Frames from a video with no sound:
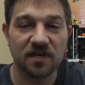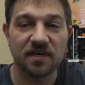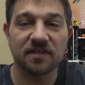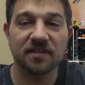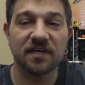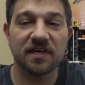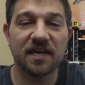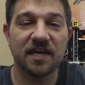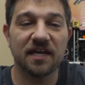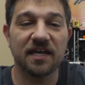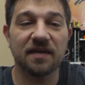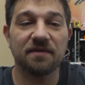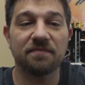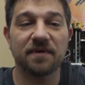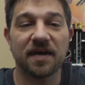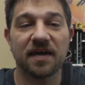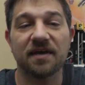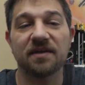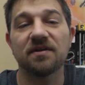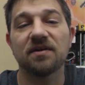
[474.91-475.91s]
the heating
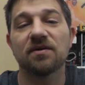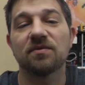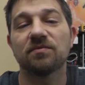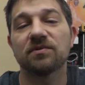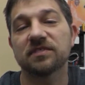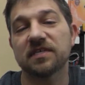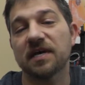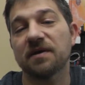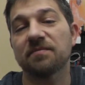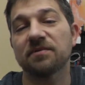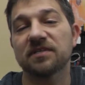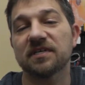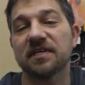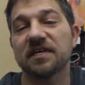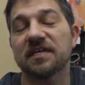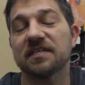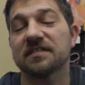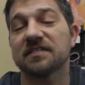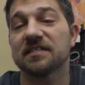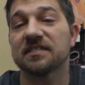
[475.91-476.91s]
bed was able to
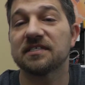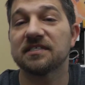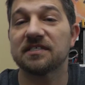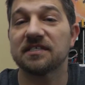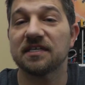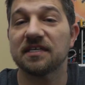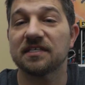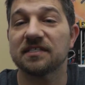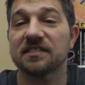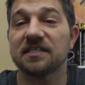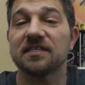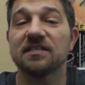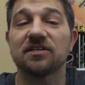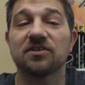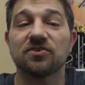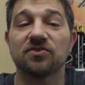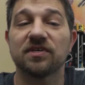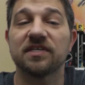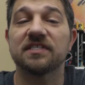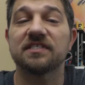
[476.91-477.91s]
get to 60
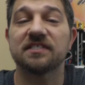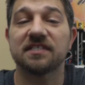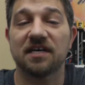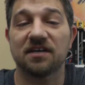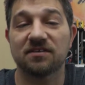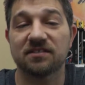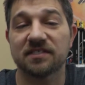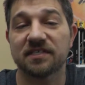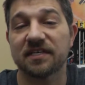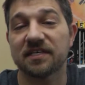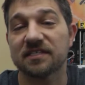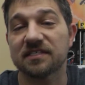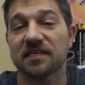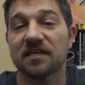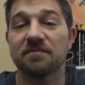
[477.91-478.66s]
degrees Celsius